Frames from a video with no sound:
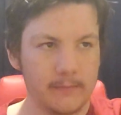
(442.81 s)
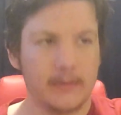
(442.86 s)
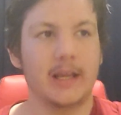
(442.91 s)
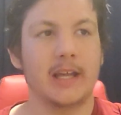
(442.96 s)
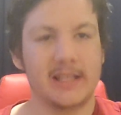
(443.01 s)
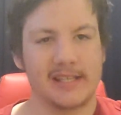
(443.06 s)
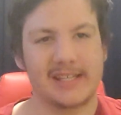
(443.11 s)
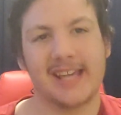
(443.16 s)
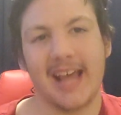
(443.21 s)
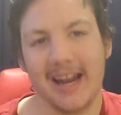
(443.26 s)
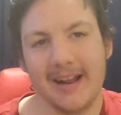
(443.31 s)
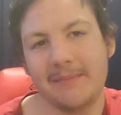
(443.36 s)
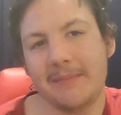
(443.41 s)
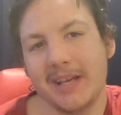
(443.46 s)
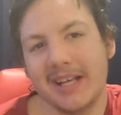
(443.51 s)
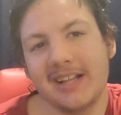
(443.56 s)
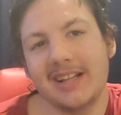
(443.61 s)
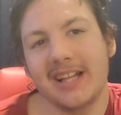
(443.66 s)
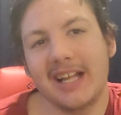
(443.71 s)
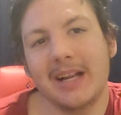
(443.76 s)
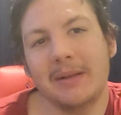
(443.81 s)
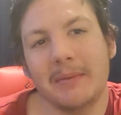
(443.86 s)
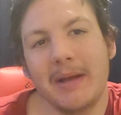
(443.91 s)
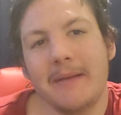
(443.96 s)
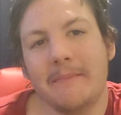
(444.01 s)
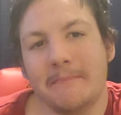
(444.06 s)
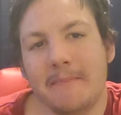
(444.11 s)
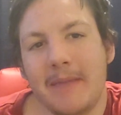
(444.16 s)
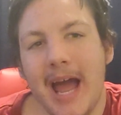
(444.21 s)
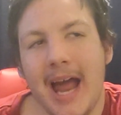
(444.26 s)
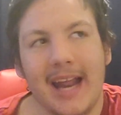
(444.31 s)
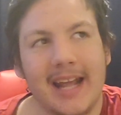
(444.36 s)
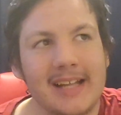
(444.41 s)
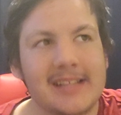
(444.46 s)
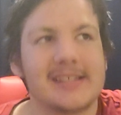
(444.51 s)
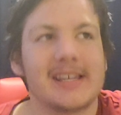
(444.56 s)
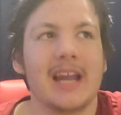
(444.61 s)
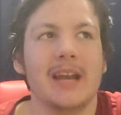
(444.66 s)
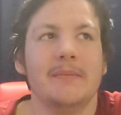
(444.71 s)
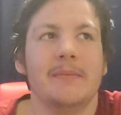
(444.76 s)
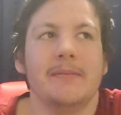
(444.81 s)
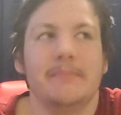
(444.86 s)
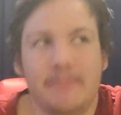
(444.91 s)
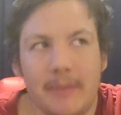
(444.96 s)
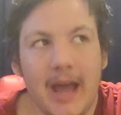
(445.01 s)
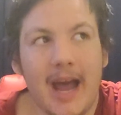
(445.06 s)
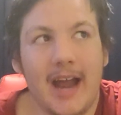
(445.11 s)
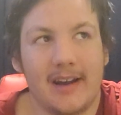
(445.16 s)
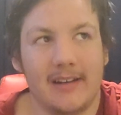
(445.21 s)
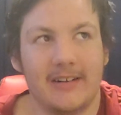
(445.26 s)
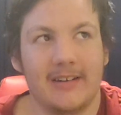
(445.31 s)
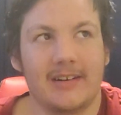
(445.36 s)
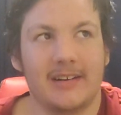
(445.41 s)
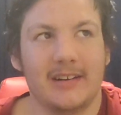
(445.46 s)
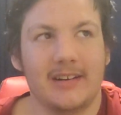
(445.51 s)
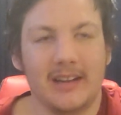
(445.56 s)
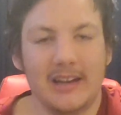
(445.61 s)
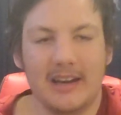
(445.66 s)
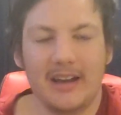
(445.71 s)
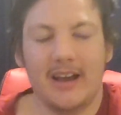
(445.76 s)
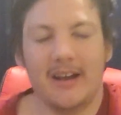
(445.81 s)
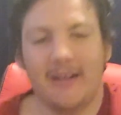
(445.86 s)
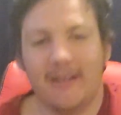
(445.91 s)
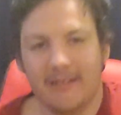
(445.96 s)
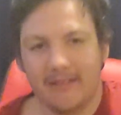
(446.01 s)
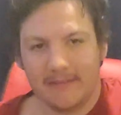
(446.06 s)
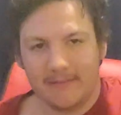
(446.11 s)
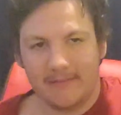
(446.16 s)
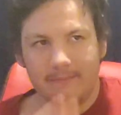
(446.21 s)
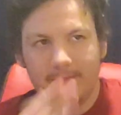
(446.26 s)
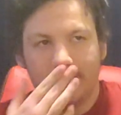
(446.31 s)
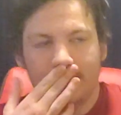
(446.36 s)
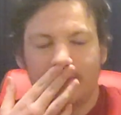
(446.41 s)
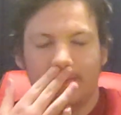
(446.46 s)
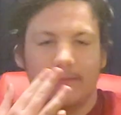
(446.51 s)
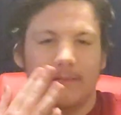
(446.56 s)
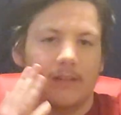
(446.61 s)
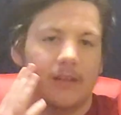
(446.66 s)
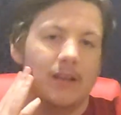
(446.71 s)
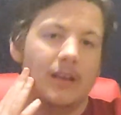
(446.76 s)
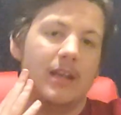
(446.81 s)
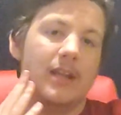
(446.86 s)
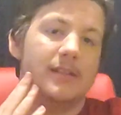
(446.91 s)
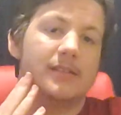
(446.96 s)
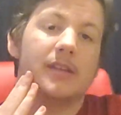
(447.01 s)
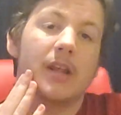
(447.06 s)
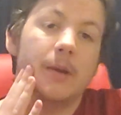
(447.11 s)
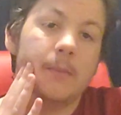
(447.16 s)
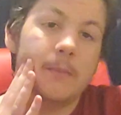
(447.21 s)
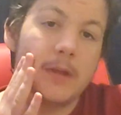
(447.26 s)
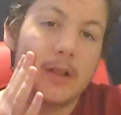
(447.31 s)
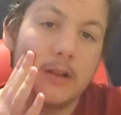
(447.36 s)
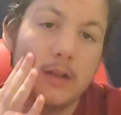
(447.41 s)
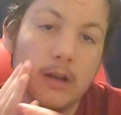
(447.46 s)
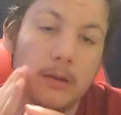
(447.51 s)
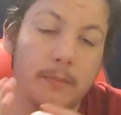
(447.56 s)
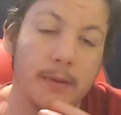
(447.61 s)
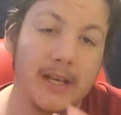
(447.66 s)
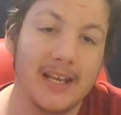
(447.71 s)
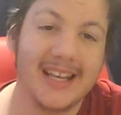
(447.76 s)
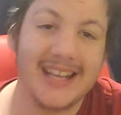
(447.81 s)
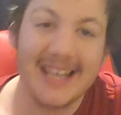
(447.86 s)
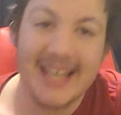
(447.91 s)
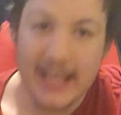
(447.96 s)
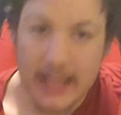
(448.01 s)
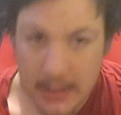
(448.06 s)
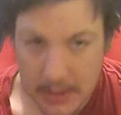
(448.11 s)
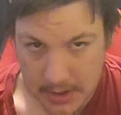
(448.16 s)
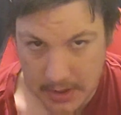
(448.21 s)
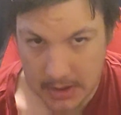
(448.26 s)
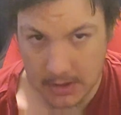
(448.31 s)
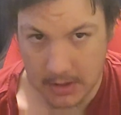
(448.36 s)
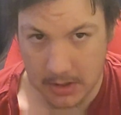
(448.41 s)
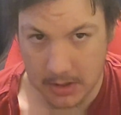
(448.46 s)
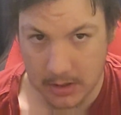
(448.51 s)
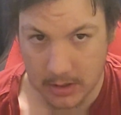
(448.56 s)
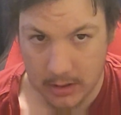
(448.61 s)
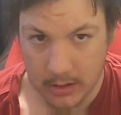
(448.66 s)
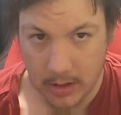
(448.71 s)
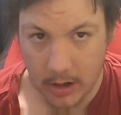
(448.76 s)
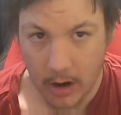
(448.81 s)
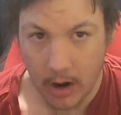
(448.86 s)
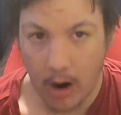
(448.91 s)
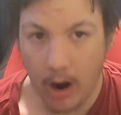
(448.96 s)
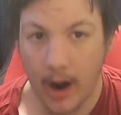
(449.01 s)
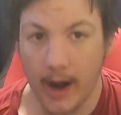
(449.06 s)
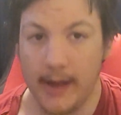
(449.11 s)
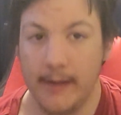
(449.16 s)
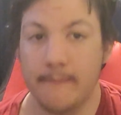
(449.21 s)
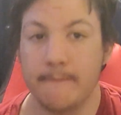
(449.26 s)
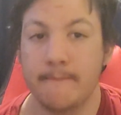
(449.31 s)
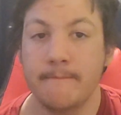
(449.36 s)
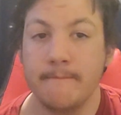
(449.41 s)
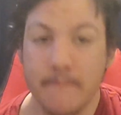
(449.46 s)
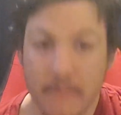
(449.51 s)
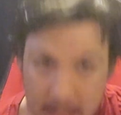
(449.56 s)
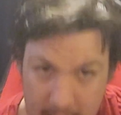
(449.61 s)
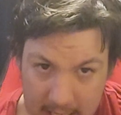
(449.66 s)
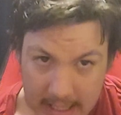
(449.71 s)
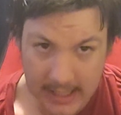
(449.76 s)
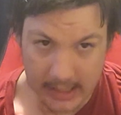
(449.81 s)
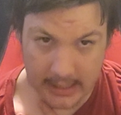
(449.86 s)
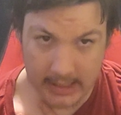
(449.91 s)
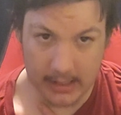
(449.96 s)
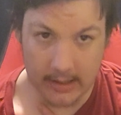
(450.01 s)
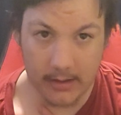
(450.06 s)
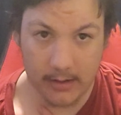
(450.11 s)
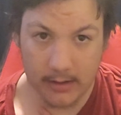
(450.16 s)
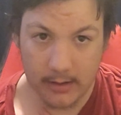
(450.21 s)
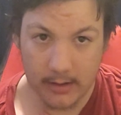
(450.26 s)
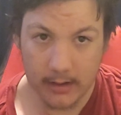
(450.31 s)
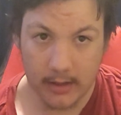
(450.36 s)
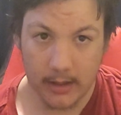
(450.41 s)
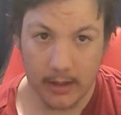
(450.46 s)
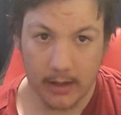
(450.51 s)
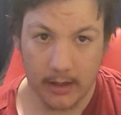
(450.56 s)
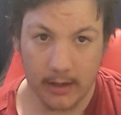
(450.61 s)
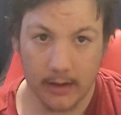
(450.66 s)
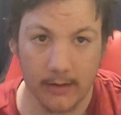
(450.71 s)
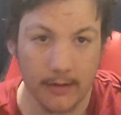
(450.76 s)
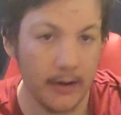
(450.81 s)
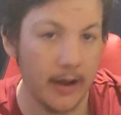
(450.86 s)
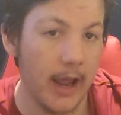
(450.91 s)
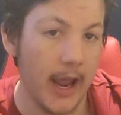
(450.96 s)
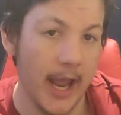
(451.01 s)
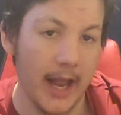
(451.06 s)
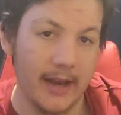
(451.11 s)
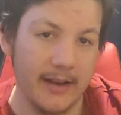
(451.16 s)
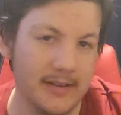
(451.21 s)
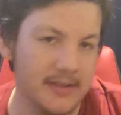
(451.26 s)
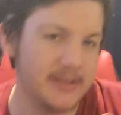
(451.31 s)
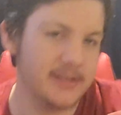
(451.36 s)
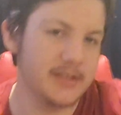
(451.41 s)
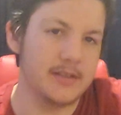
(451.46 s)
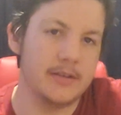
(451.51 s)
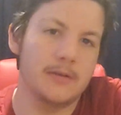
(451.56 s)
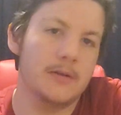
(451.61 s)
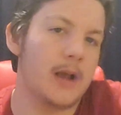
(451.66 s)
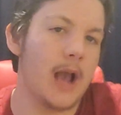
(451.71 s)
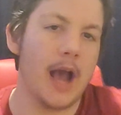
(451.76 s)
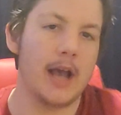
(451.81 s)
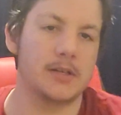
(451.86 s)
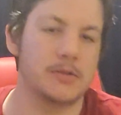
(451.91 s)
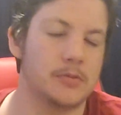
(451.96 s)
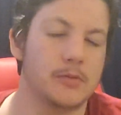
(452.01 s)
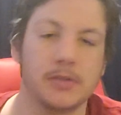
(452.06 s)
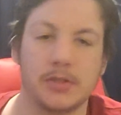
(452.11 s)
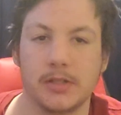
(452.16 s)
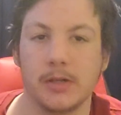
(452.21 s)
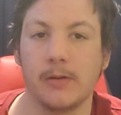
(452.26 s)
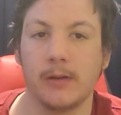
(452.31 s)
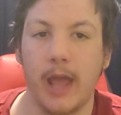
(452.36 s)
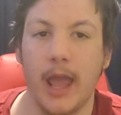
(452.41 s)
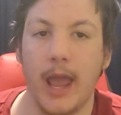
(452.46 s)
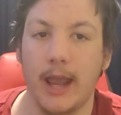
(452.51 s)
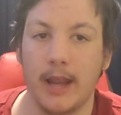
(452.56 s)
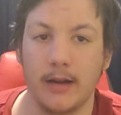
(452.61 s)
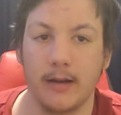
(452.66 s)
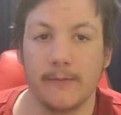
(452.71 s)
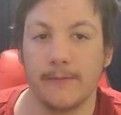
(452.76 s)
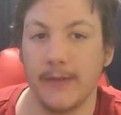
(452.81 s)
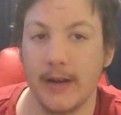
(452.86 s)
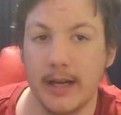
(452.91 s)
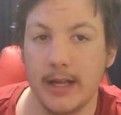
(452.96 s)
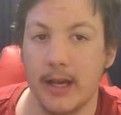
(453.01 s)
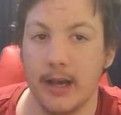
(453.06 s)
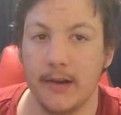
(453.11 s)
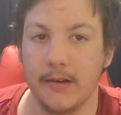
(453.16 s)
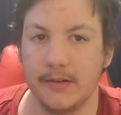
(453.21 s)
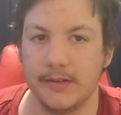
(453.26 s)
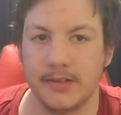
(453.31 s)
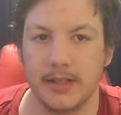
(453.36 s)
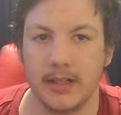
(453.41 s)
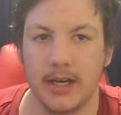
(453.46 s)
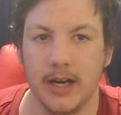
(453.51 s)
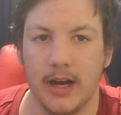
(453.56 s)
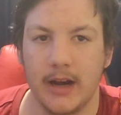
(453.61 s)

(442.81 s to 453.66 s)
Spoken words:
it's gonna be a little bit better. It's gonna be better, It's gonna be a little bit easier on me, and you guys will still get your videos,